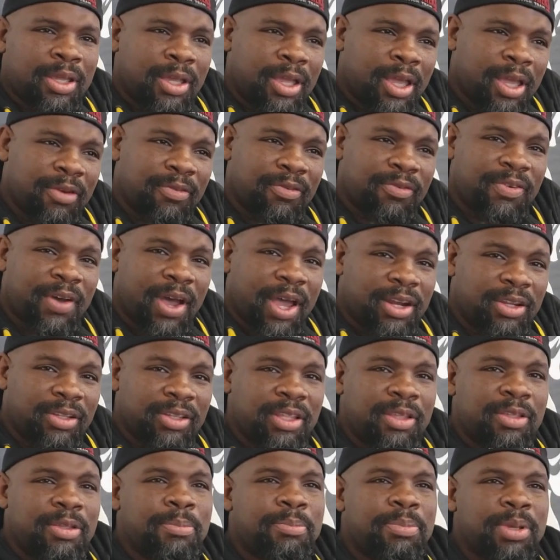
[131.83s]
And
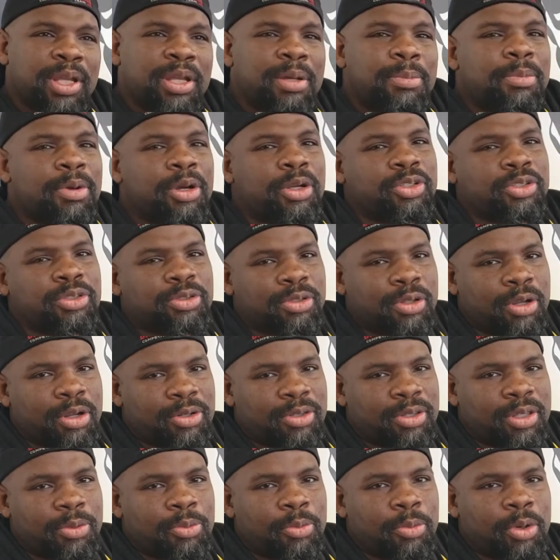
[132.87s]
finally, pick a martial art
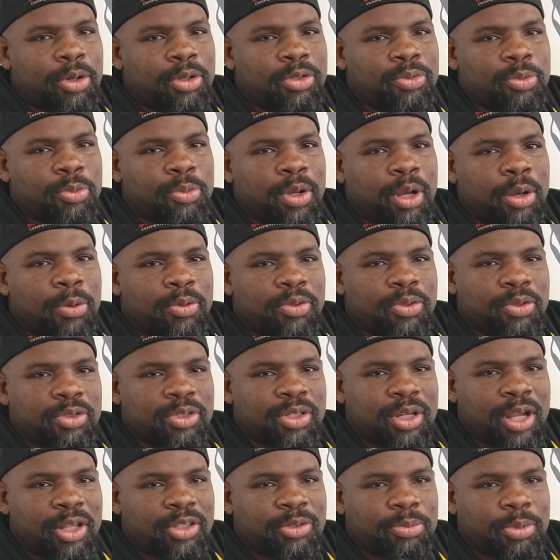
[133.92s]
that works well with your
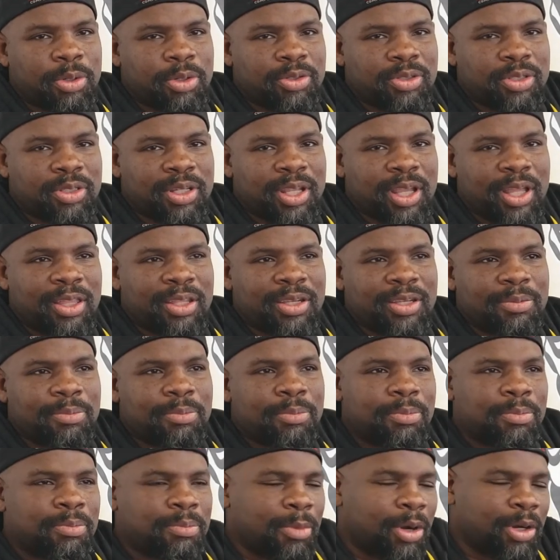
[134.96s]
child's personality.
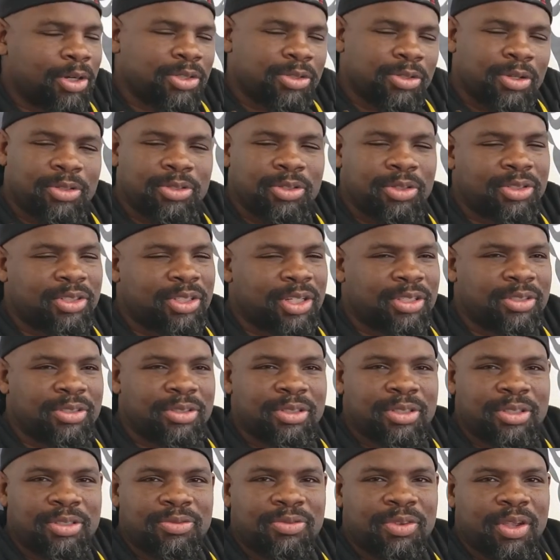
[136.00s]
Martial arts are just
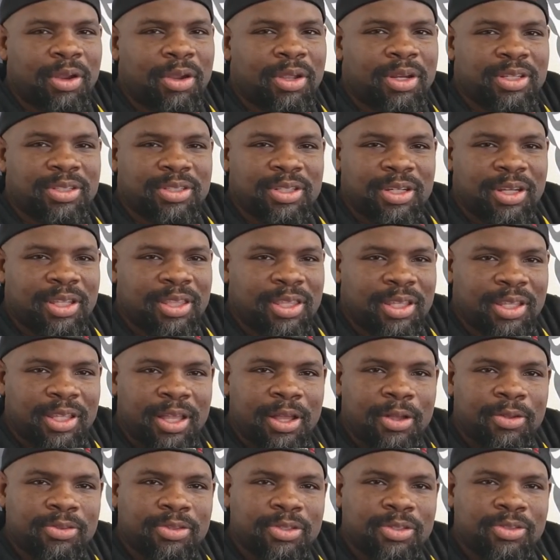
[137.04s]
as varied as anything
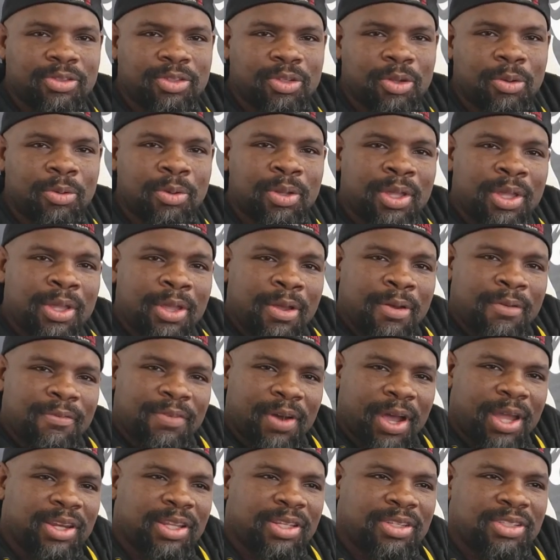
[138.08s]
else, and so
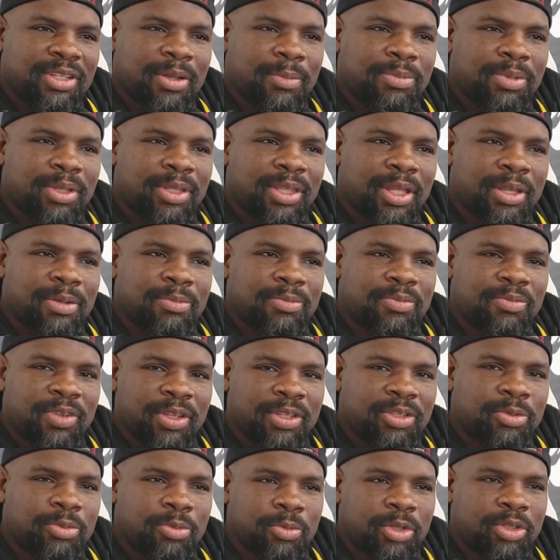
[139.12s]
finding something that
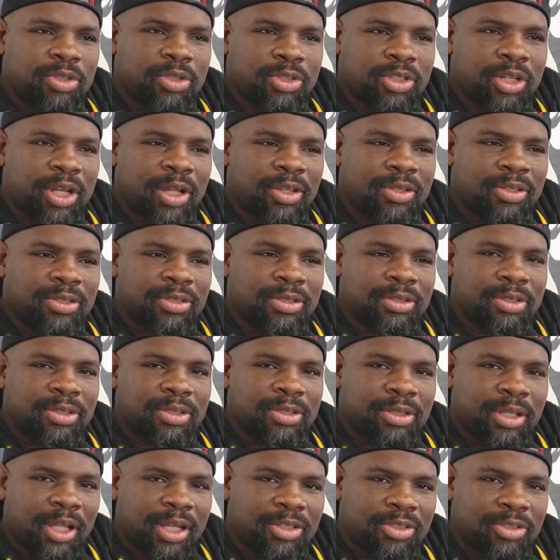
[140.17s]
fits in what your child
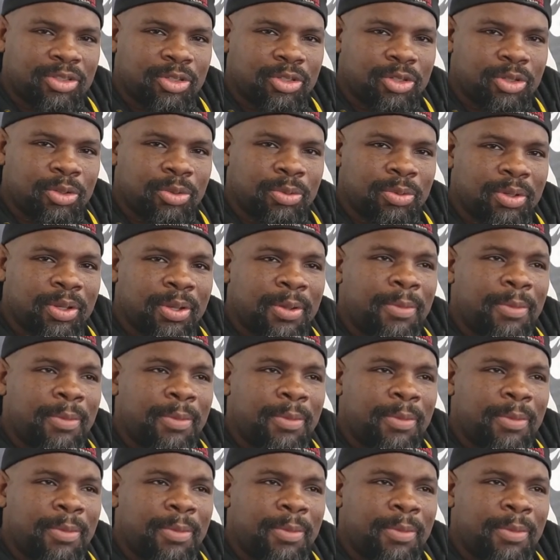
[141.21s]
likes to do